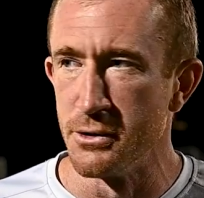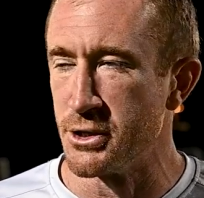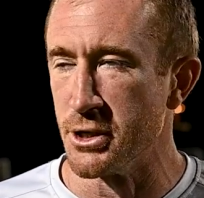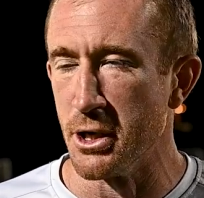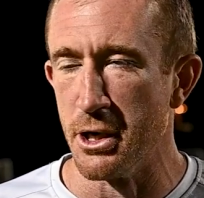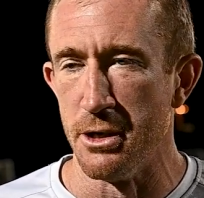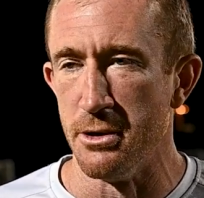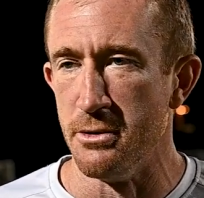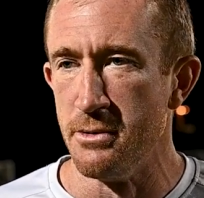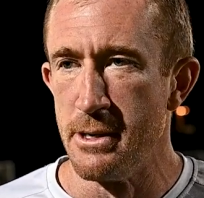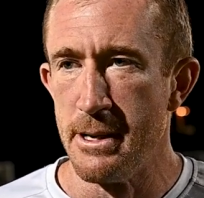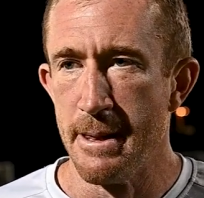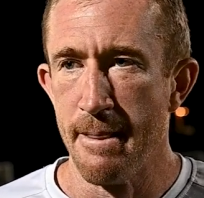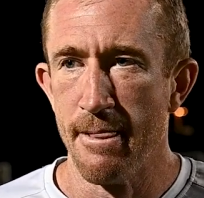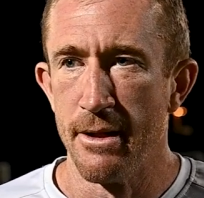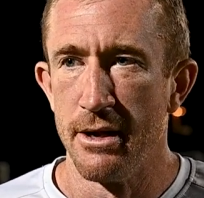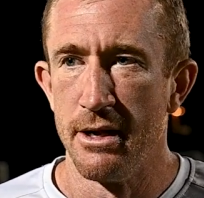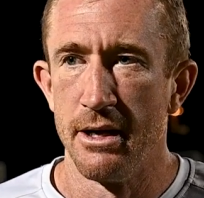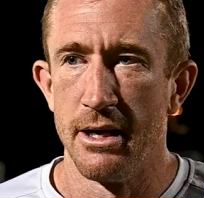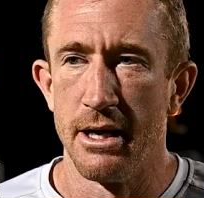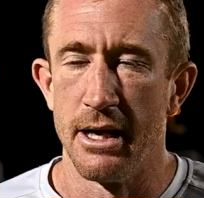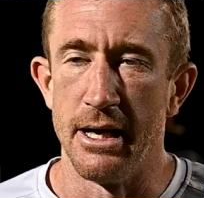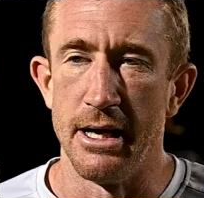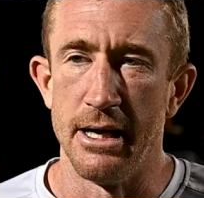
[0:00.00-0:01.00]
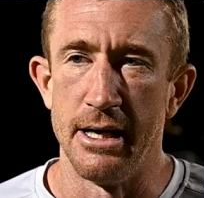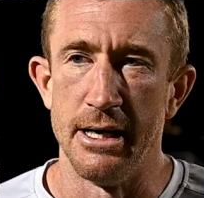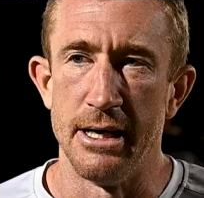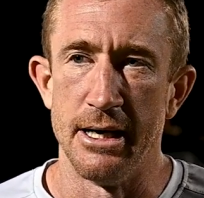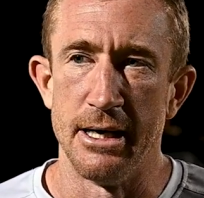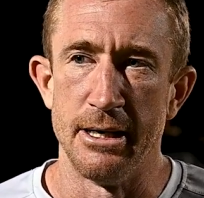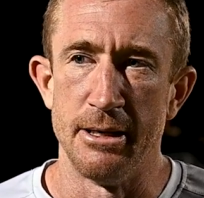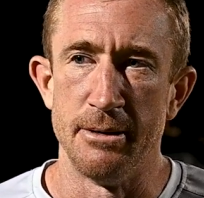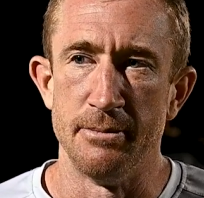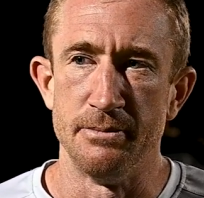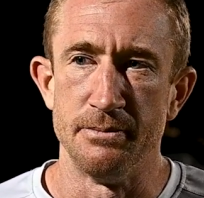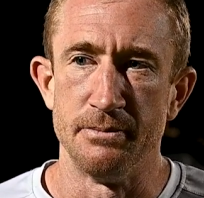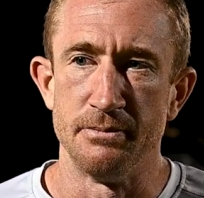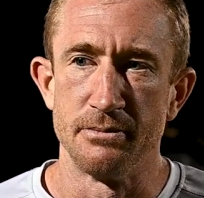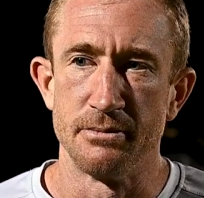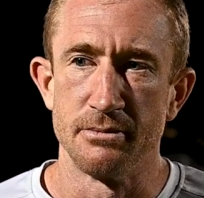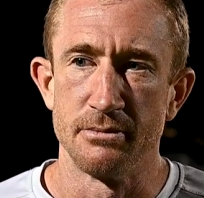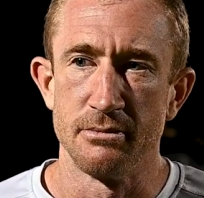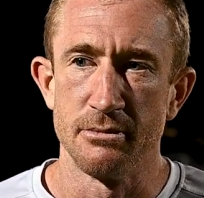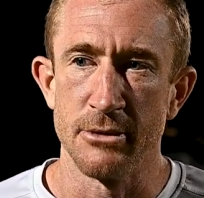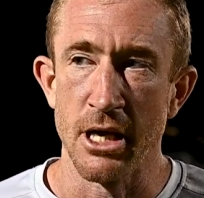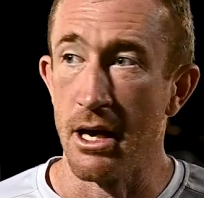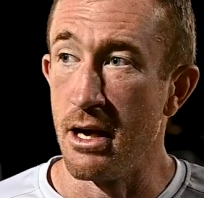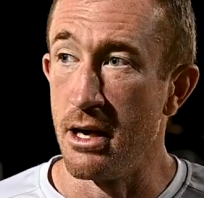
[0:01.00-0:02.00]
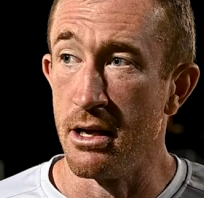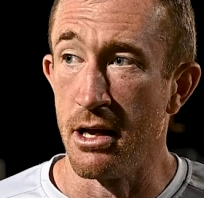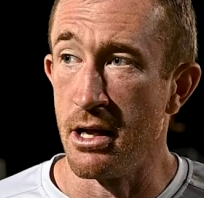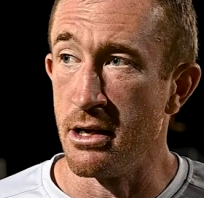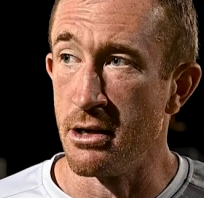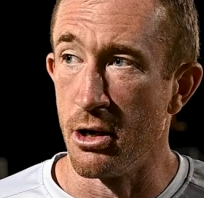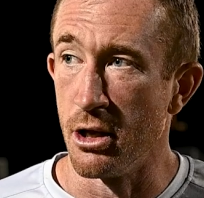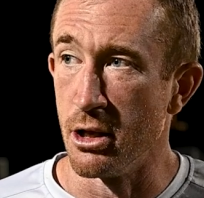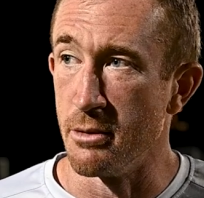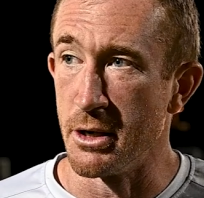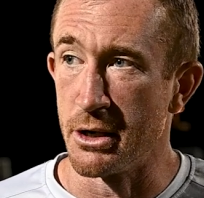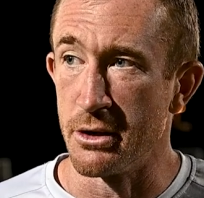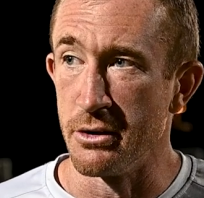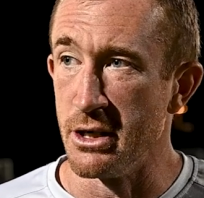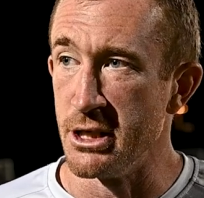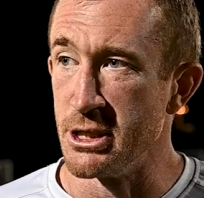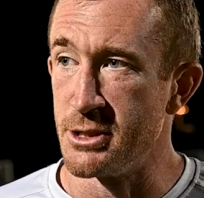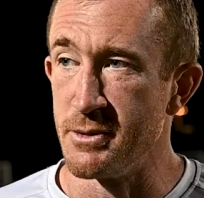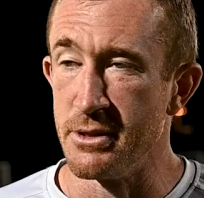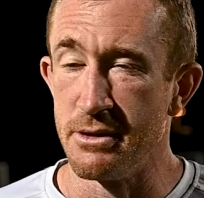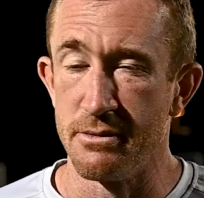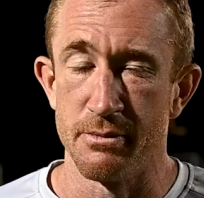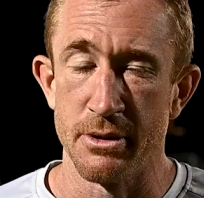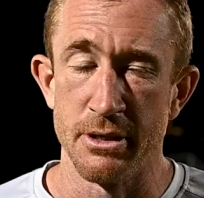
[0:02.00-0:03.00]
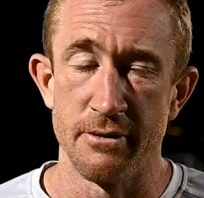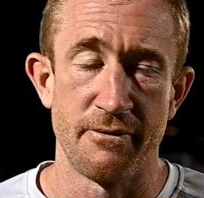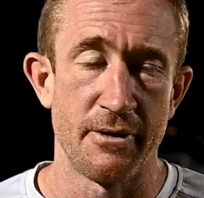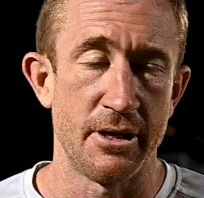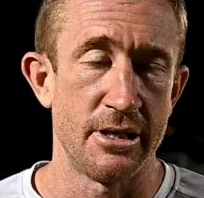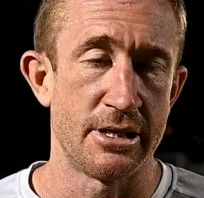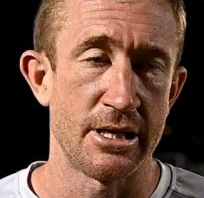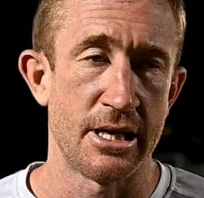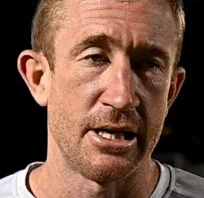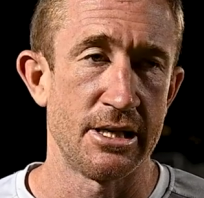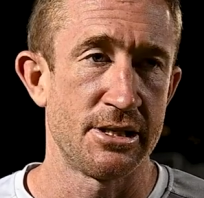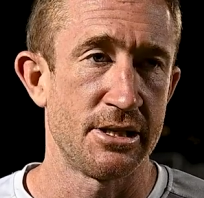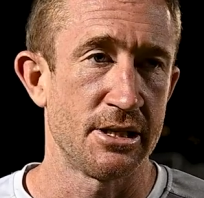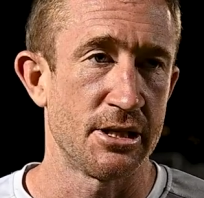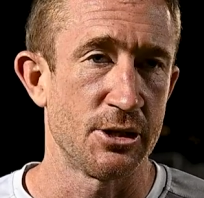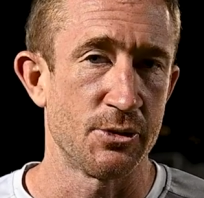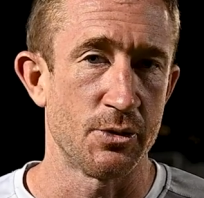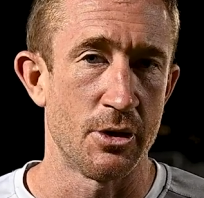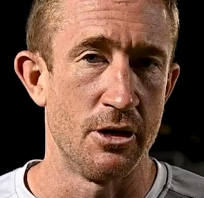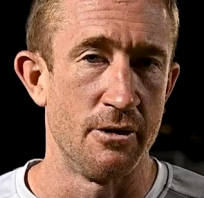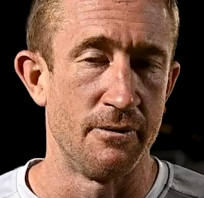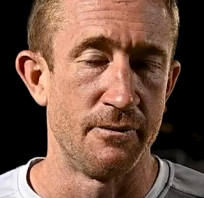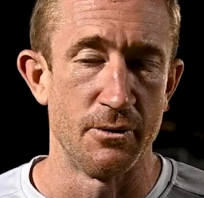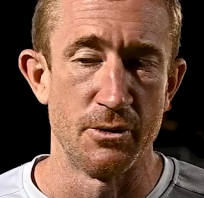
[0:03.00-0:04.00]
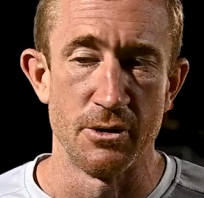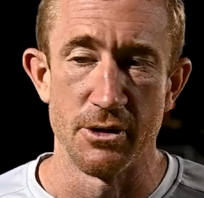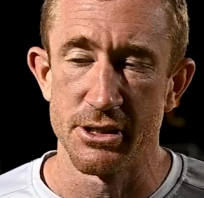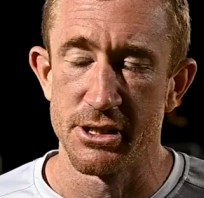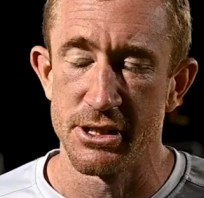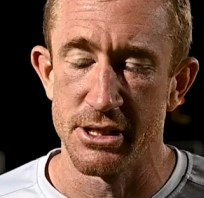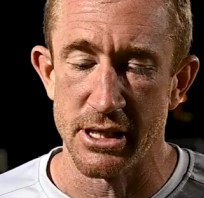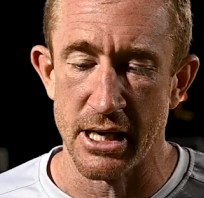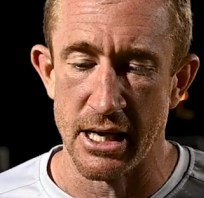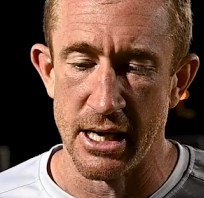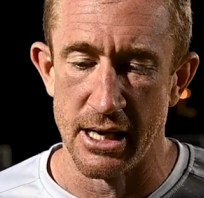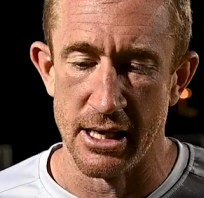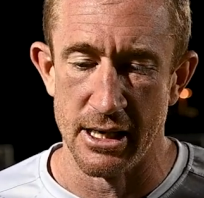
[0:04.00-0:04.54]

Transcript: So, and Holly McQueen's been fantastic as well for us.